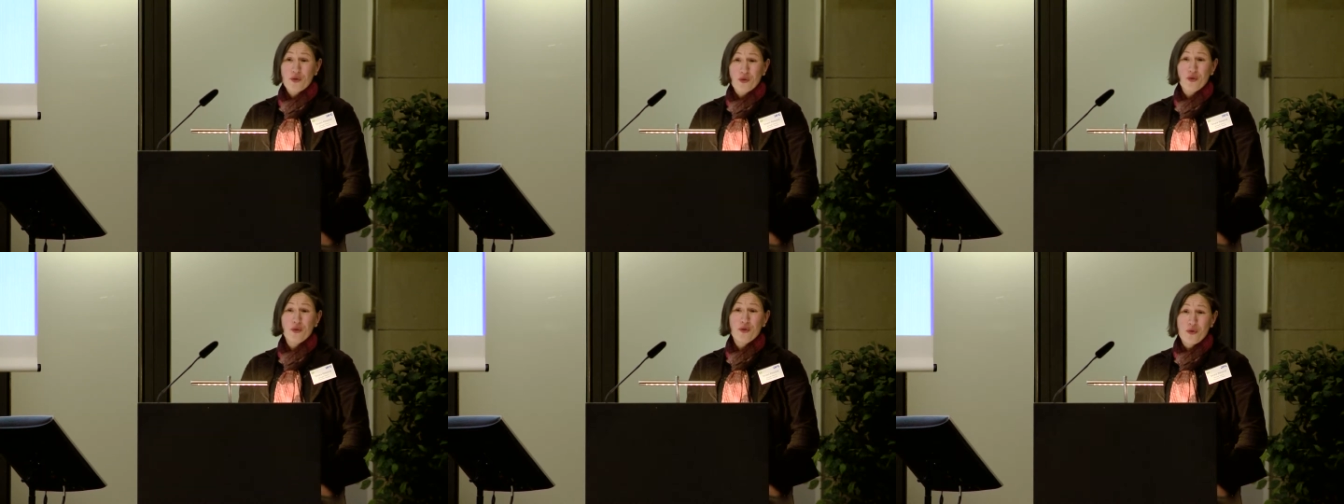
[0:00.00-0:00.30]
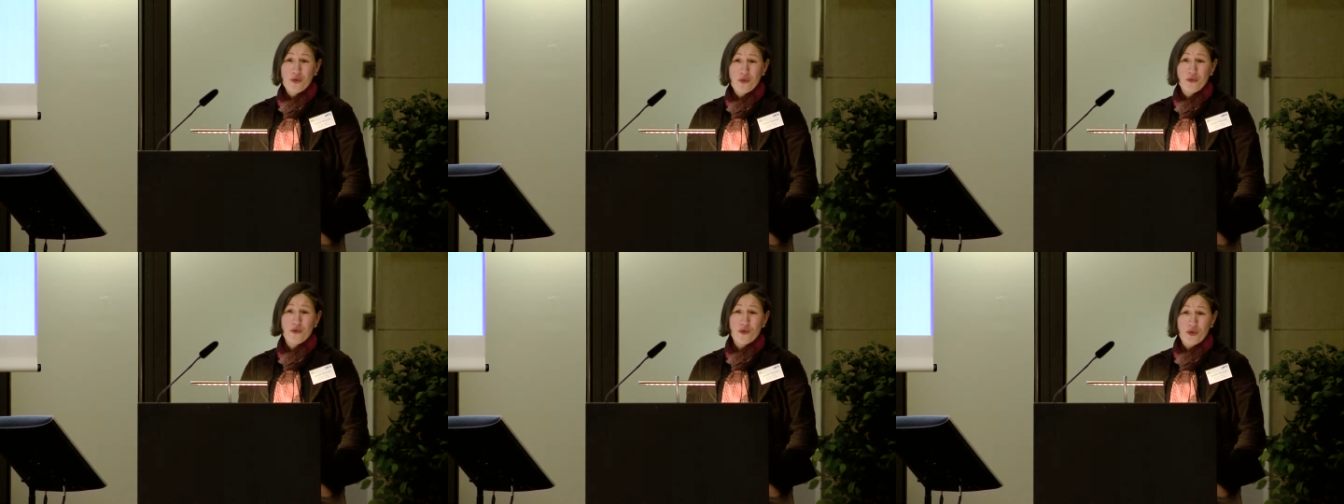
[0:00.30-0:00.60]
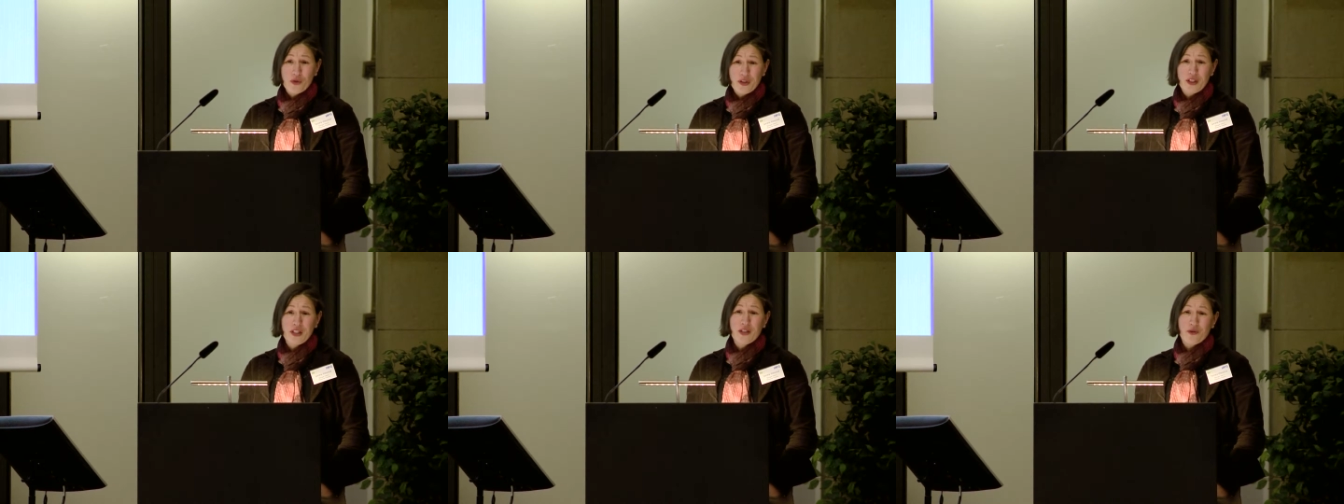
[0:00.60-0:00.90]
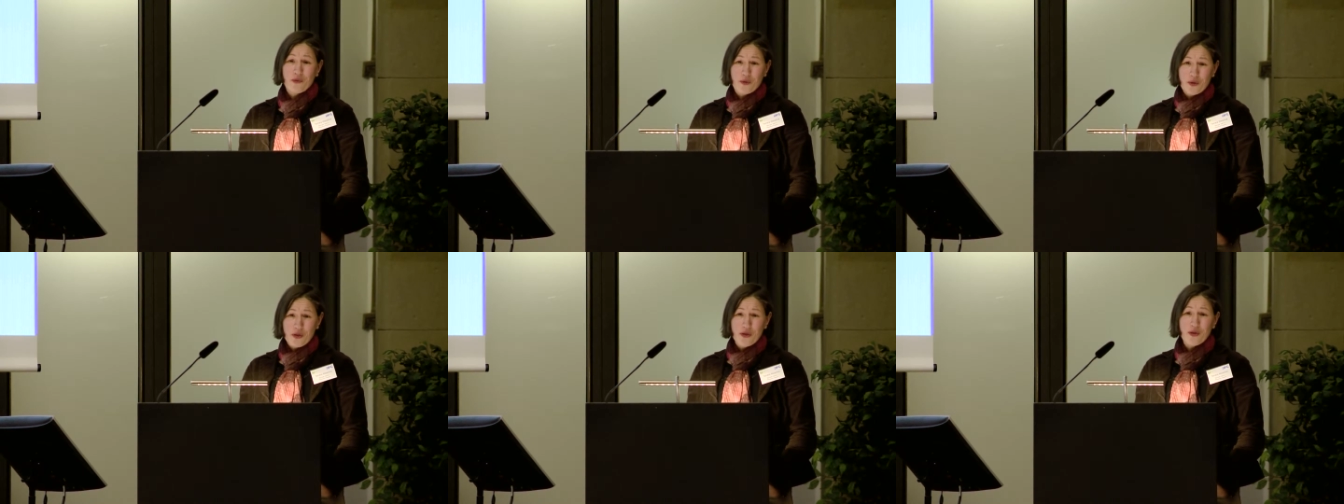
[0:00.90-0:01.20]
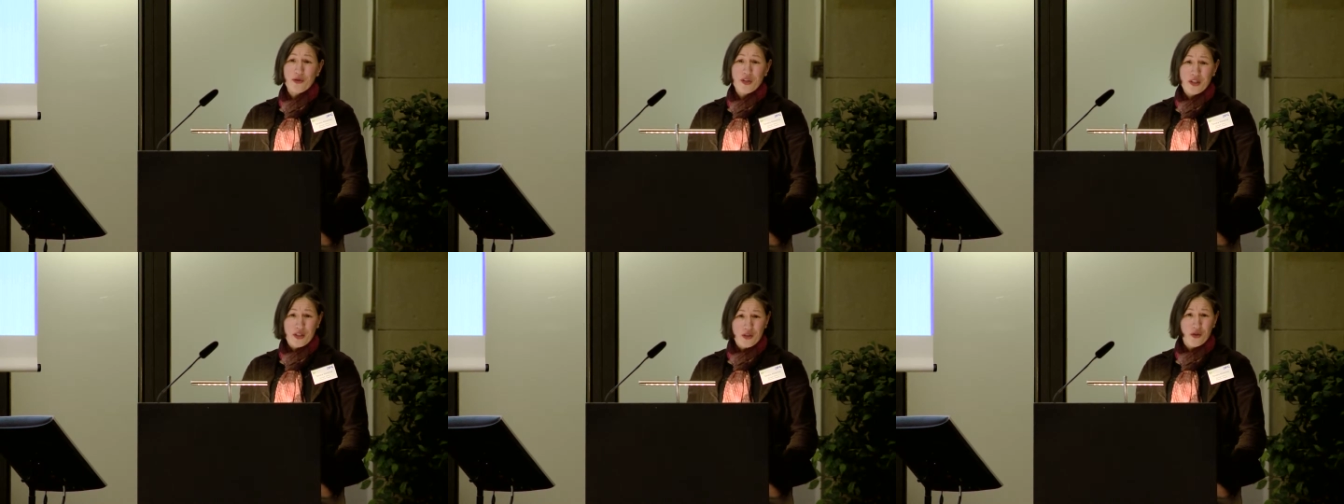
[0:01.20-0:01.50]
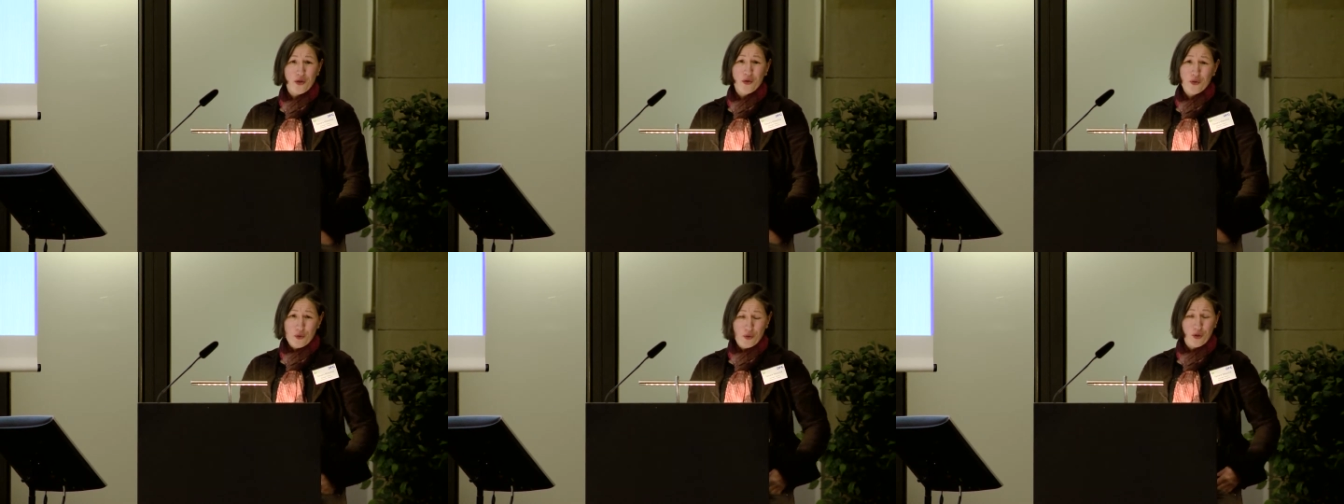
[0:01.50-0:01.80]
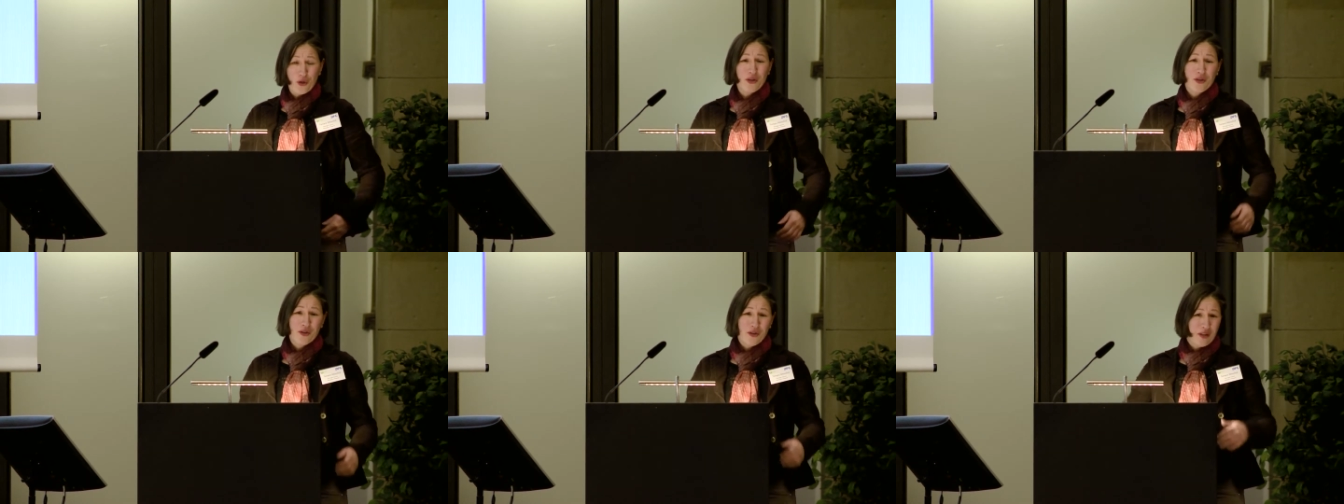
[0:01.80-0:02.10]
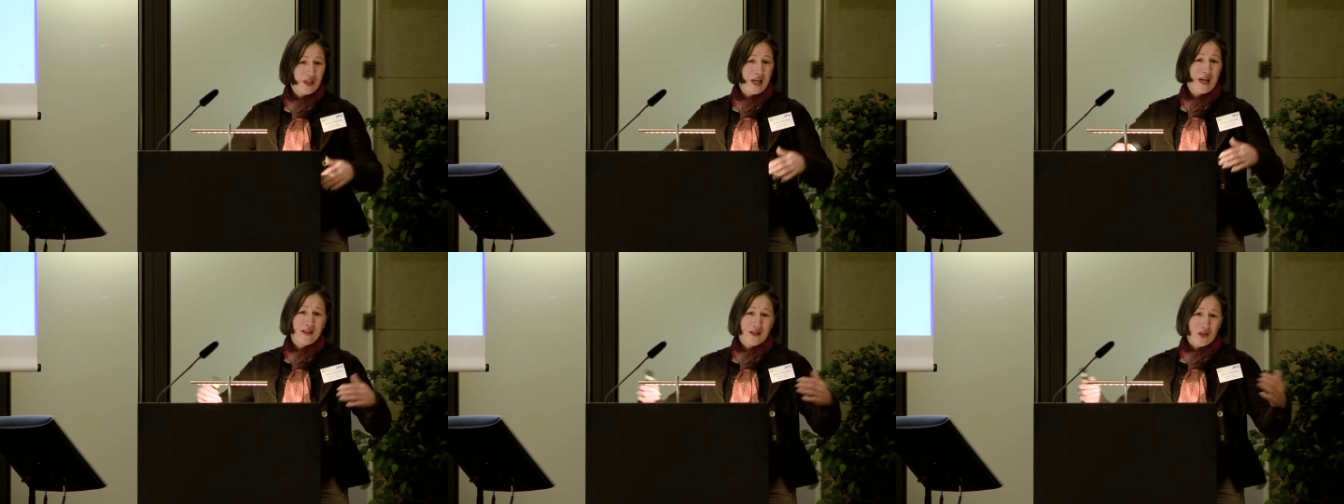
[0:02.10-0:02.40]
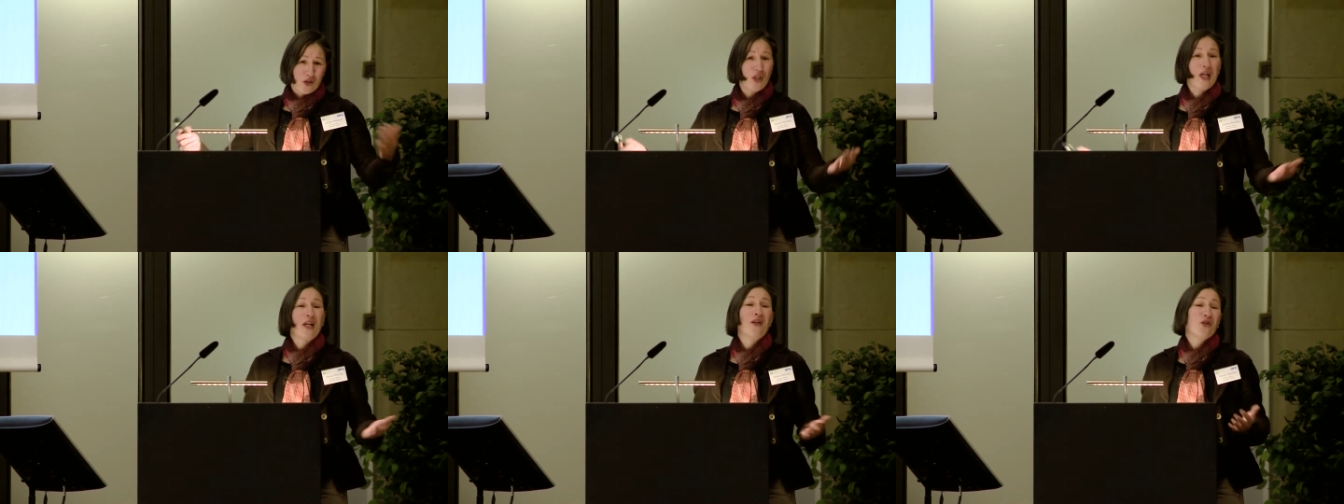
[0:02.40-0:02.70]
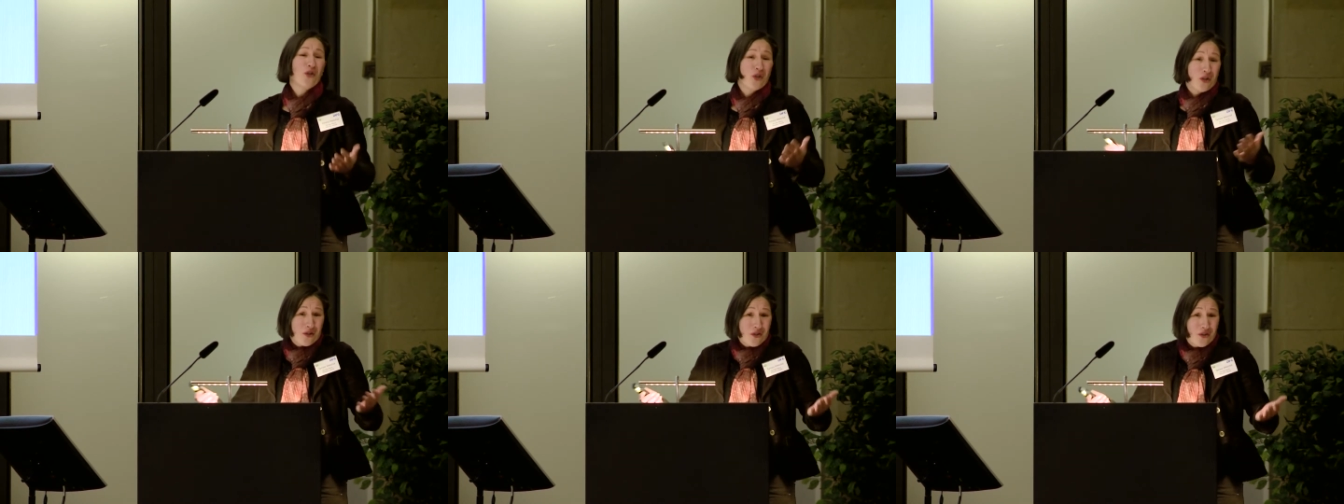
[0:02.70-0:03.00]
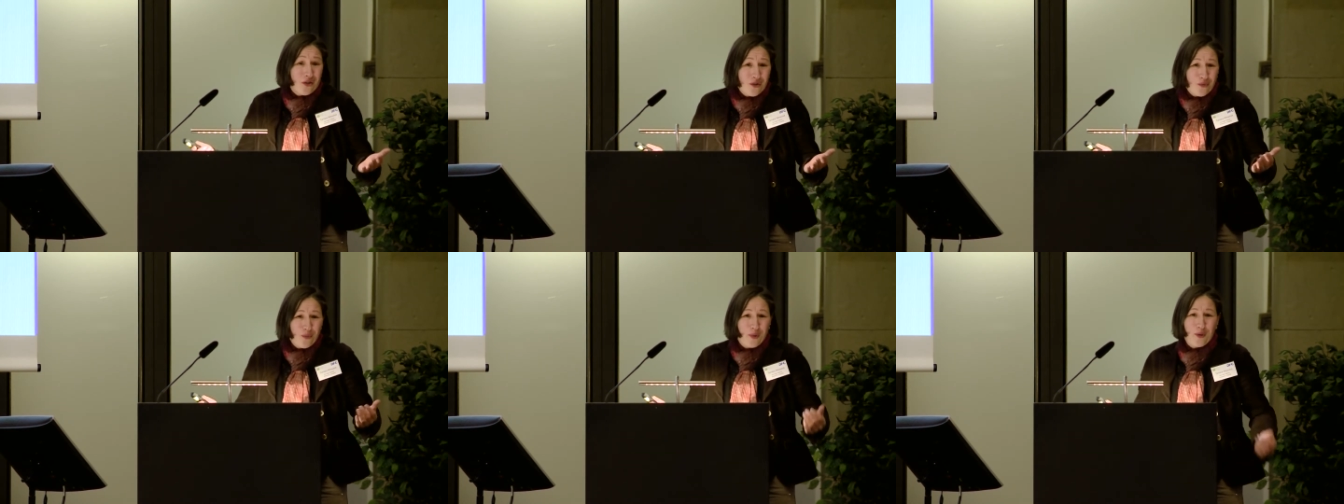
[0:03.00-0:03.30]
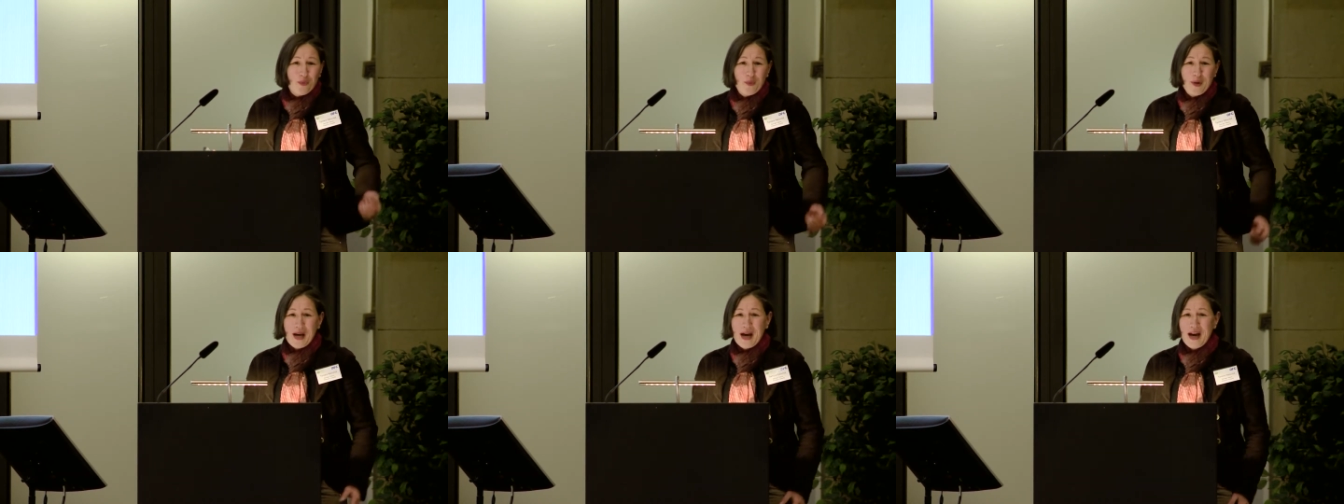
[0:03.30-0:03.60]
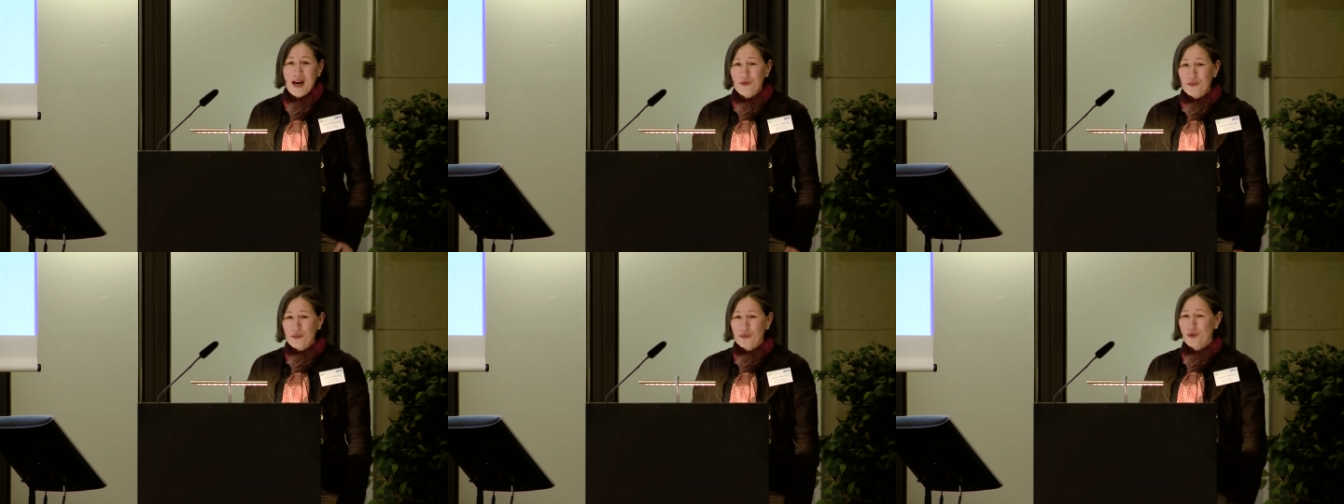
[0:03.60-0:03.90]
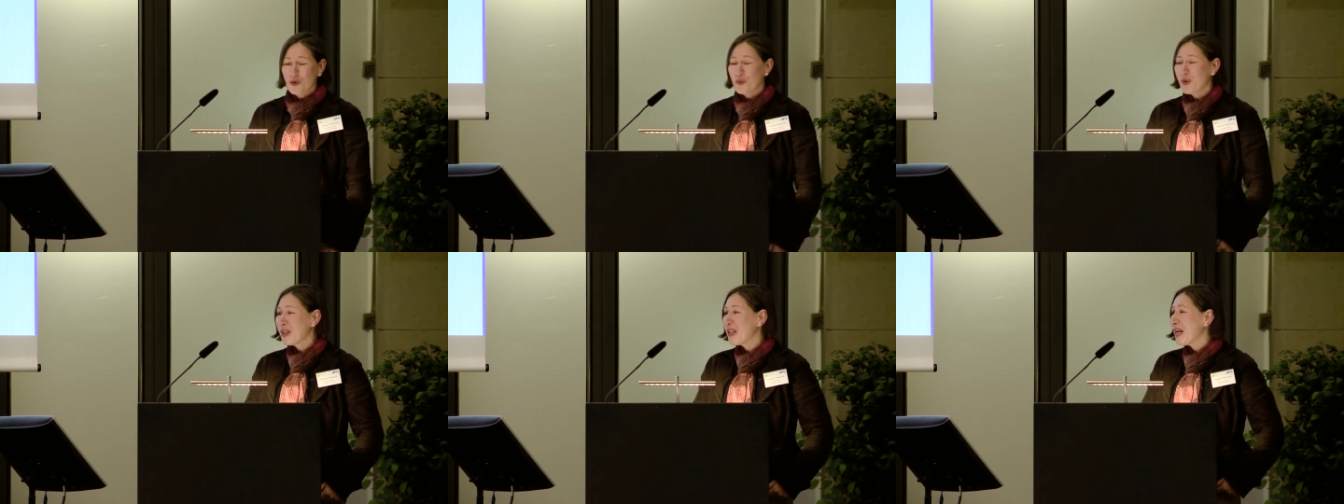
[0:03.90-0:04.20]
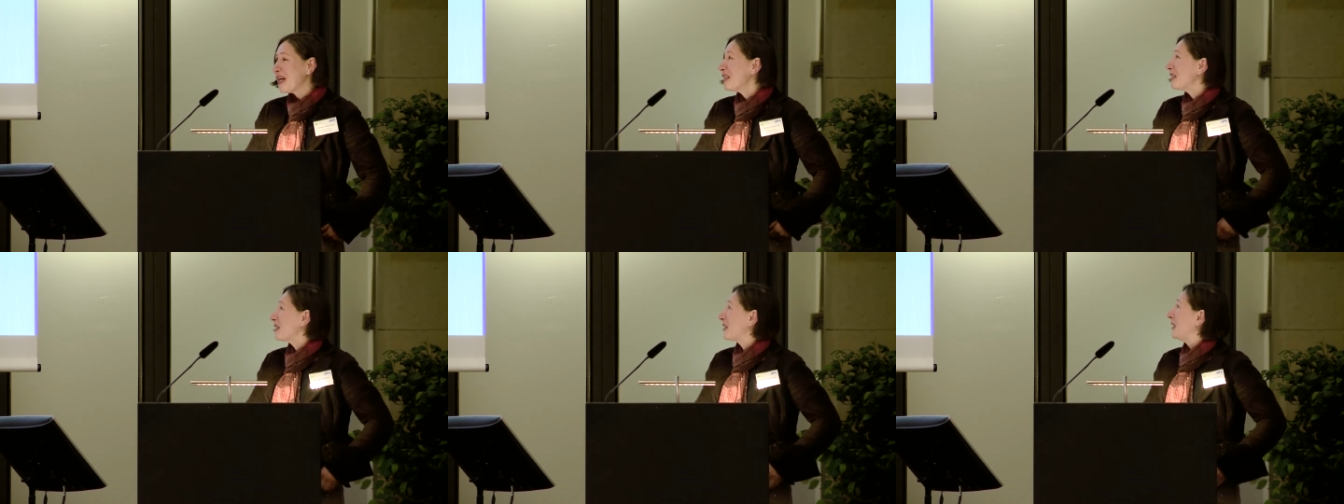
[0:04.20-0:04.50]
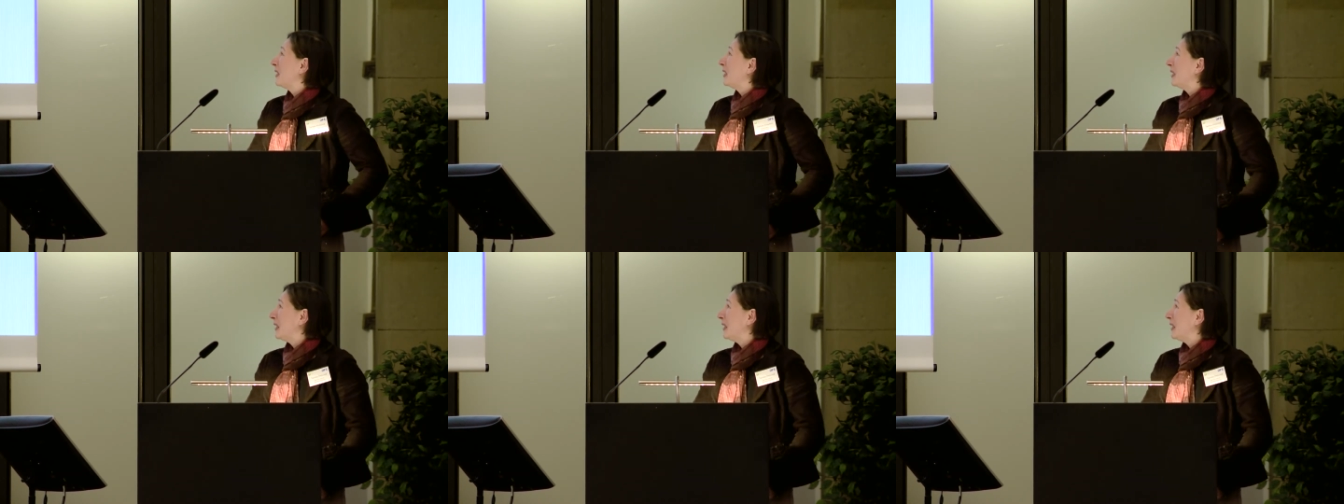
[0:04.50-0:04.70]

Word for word: to universities and research institutions and the challenges we, we have doing that.